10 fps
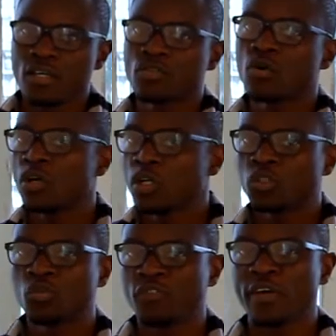So not
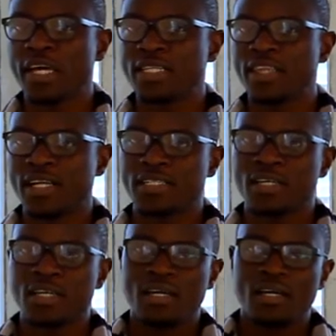to forget that
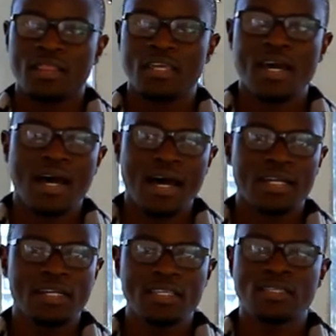there
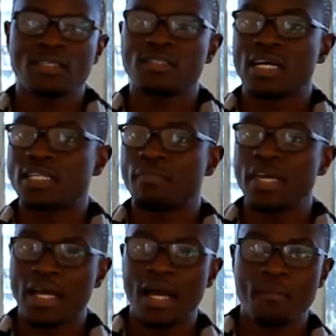are diseases that
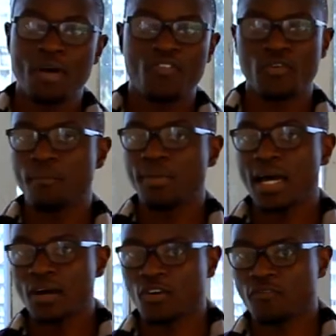may come from
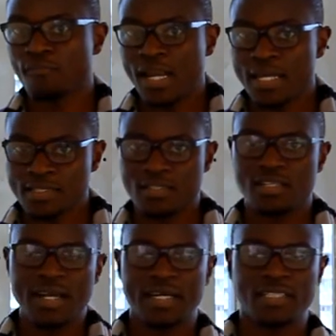lack of
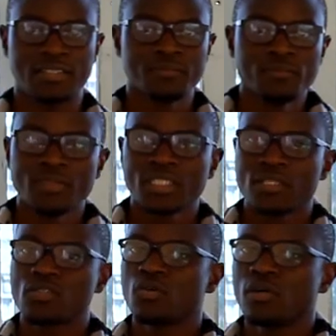balanced diet.
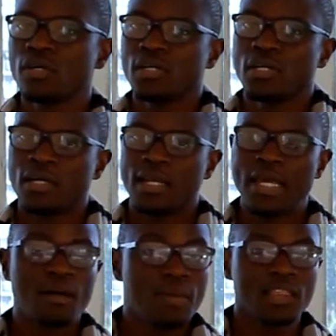So
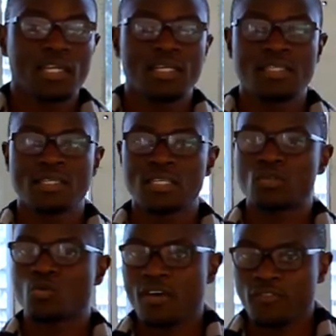like among the
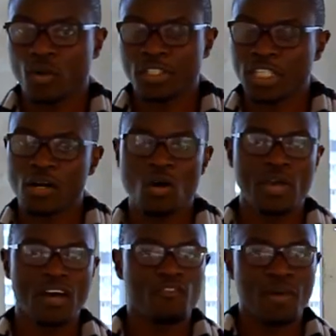diseases, we have kwashiorkor,
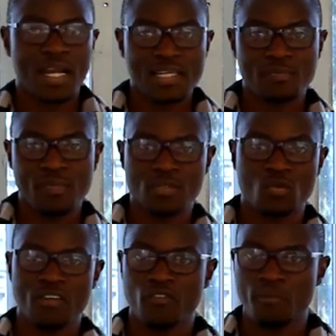we have marasmus, we have